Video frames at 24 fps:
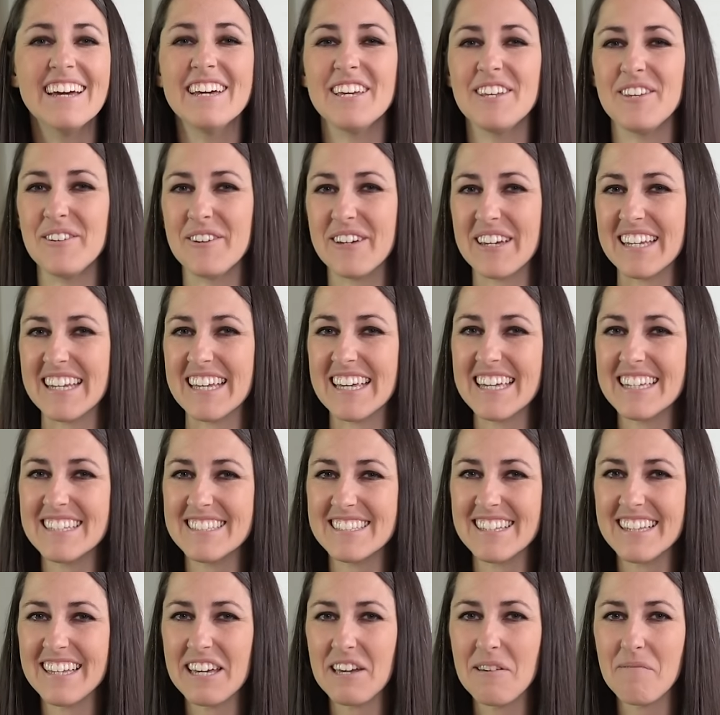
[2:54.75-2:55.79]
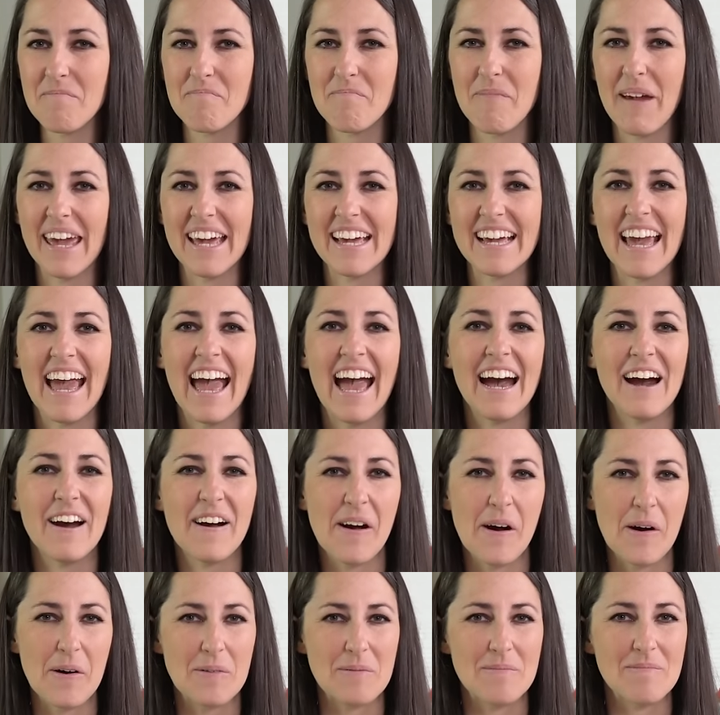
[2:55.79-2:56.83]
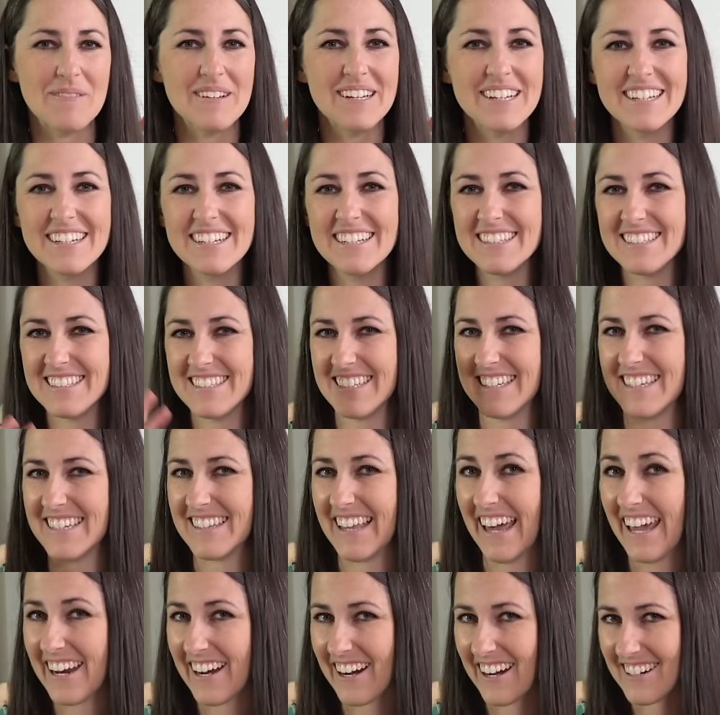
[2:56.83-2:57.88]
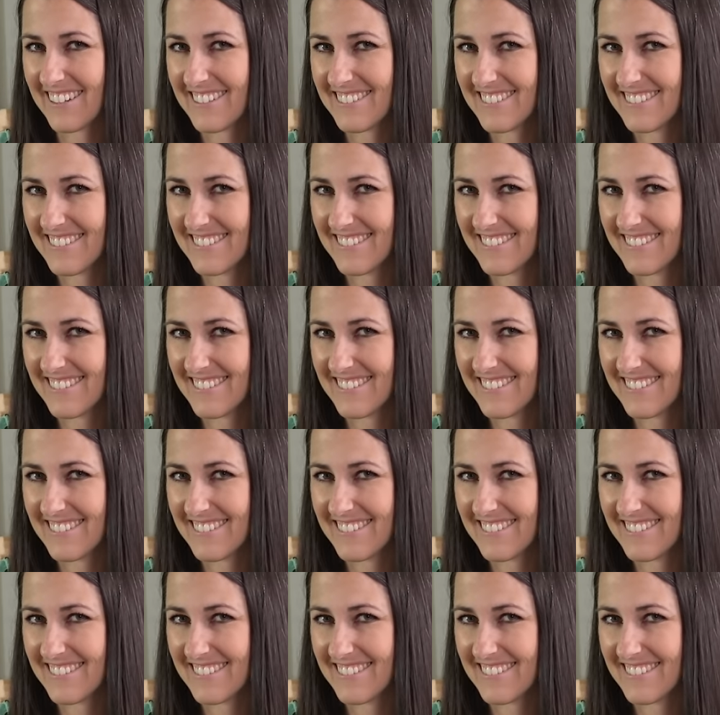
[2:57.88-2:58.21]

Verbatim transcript: you can easily make at home. See you later.